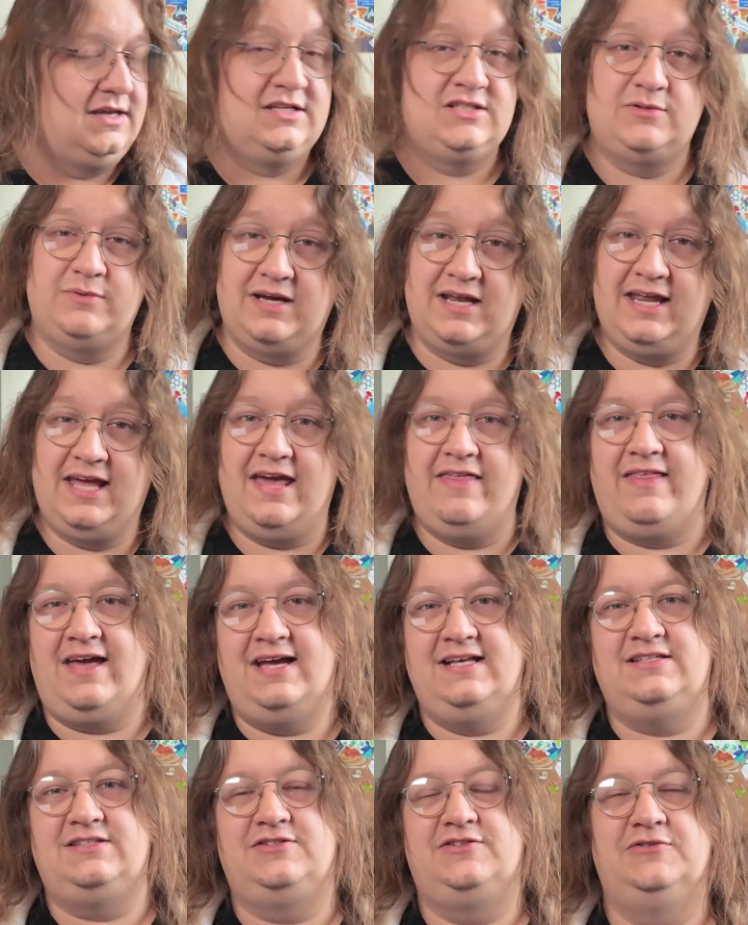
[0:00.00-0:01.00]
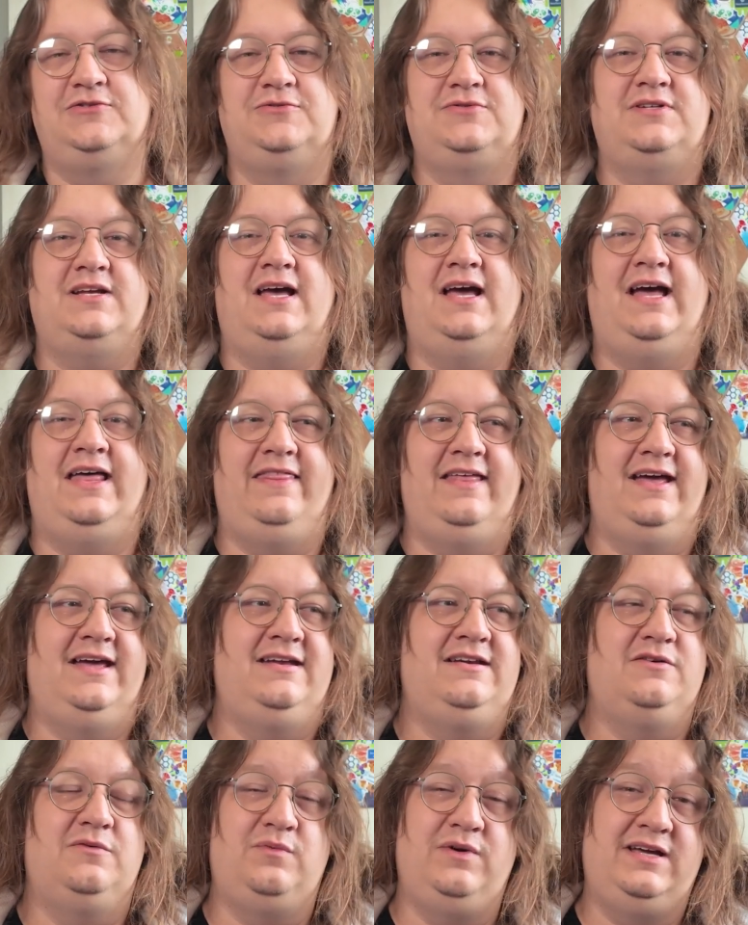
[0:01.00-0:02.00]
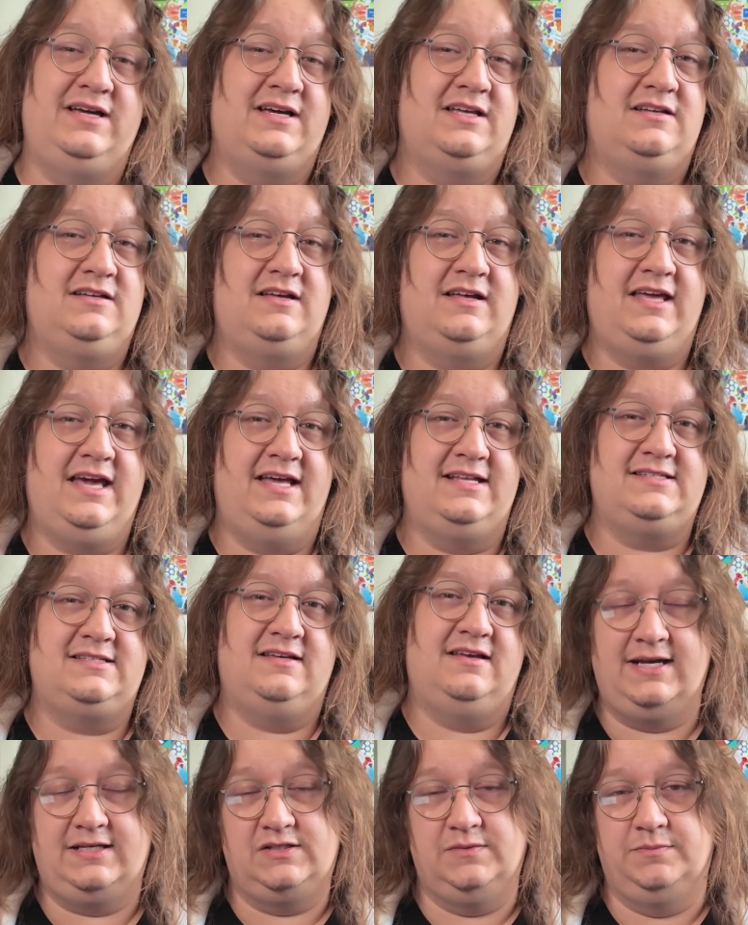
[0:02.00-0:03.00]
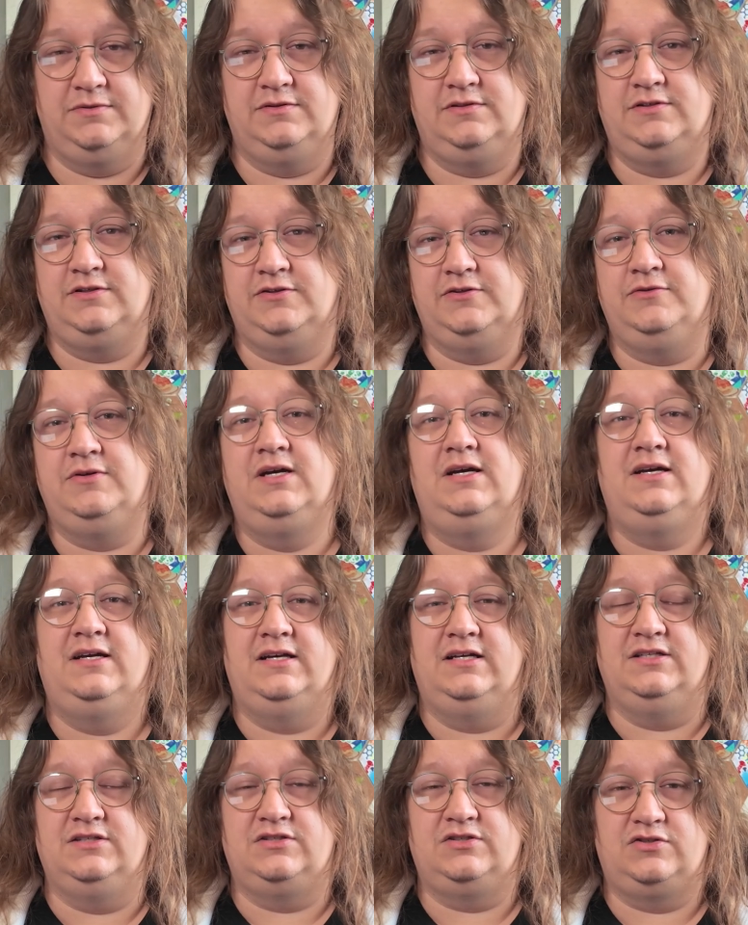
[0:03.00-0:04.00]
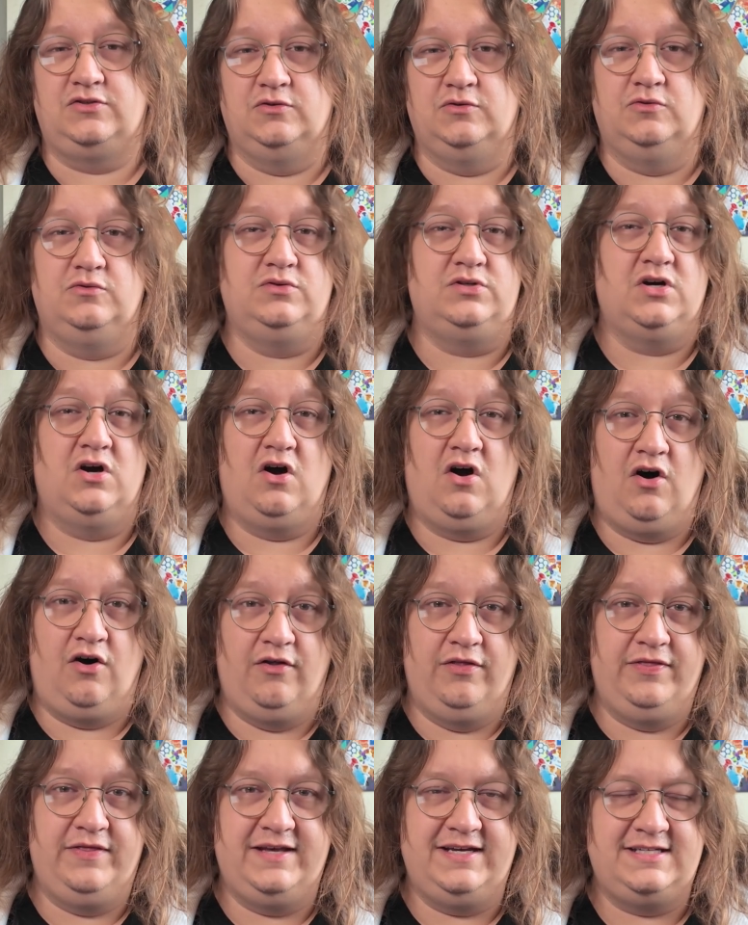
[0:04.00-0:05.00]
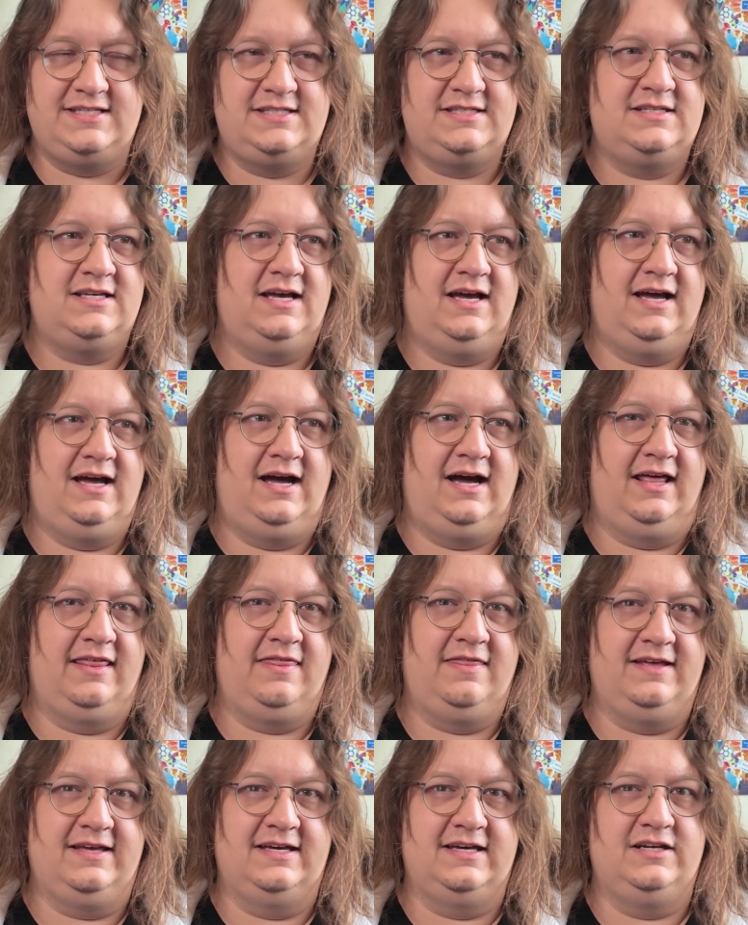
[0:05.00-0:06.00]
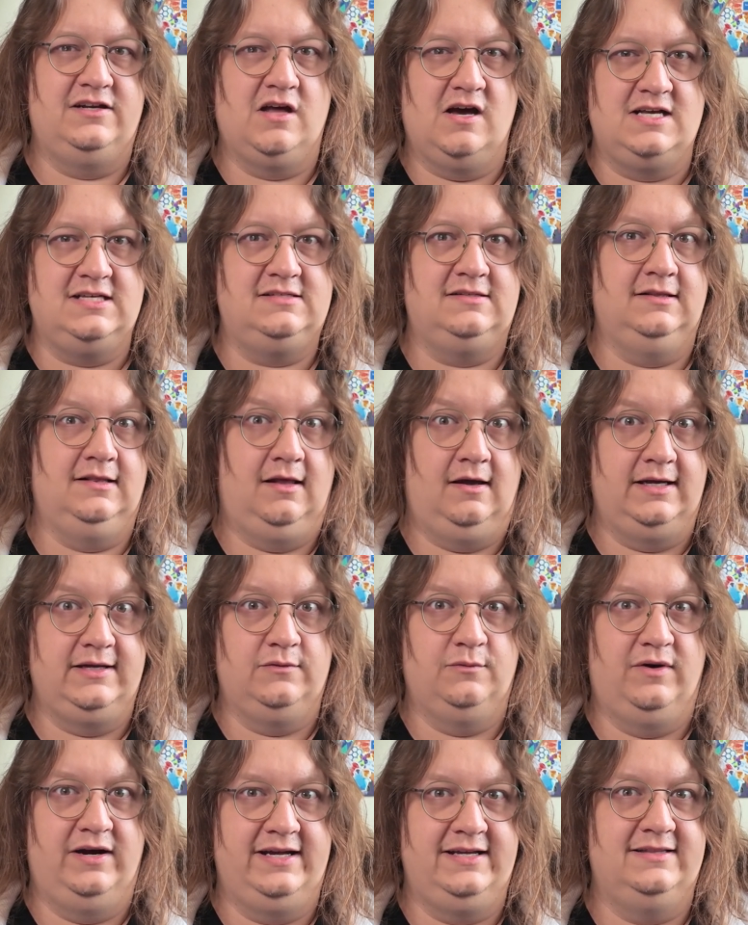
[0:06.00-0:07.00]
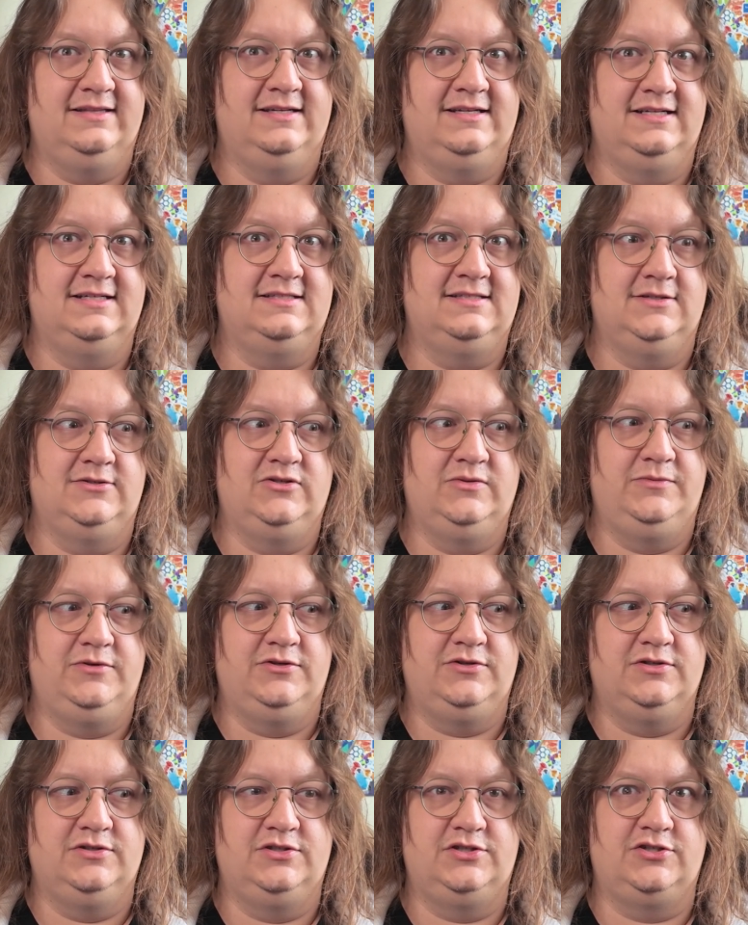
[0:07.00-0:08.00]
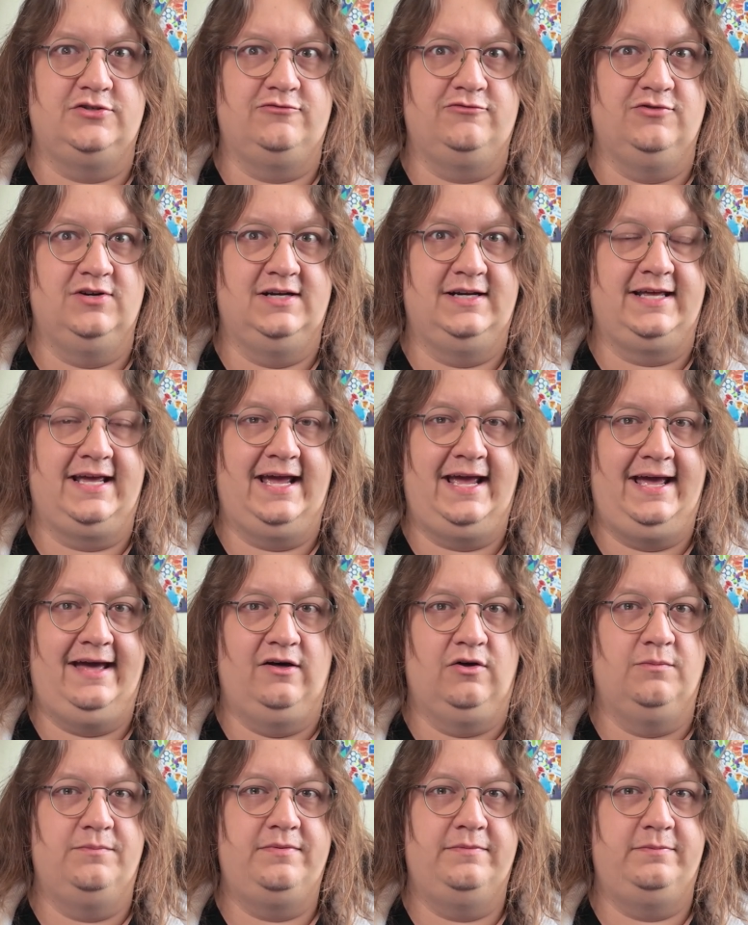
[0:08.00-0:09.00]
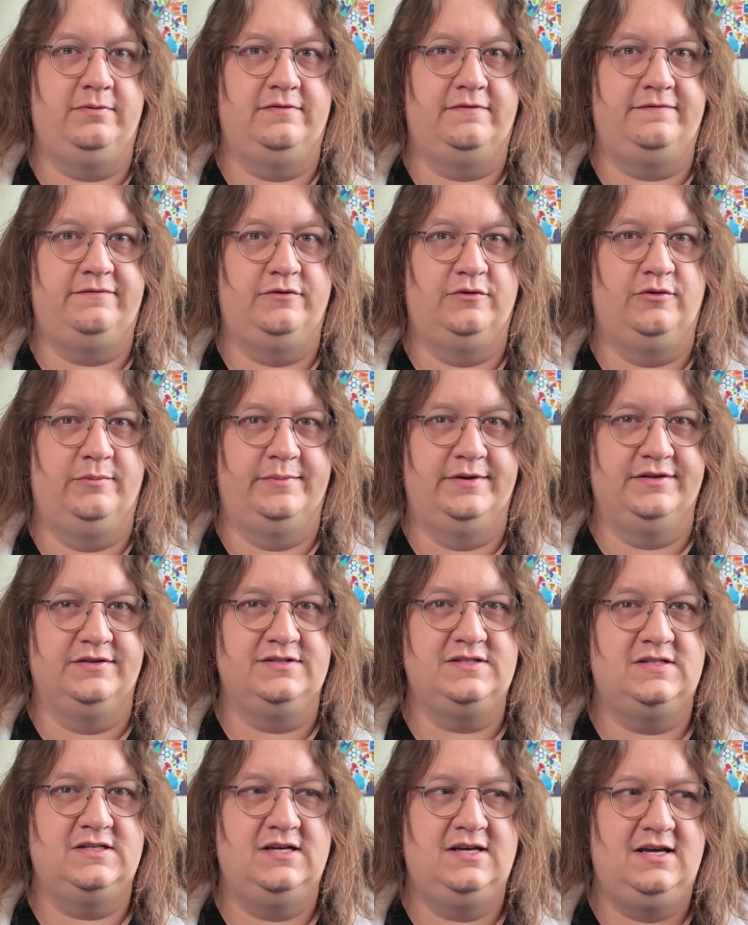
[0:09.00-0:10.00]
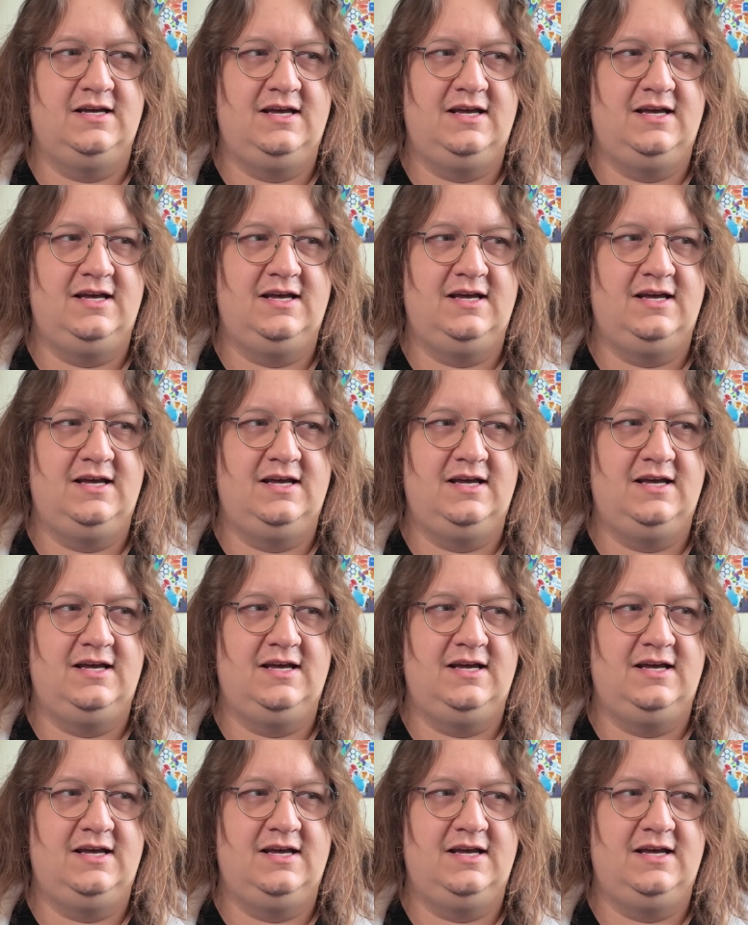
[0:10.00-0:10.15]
So we're going to get that installed and then we are going to get Xubuntu installed on this, I think a nice lightweight Linux distribution should really help performance.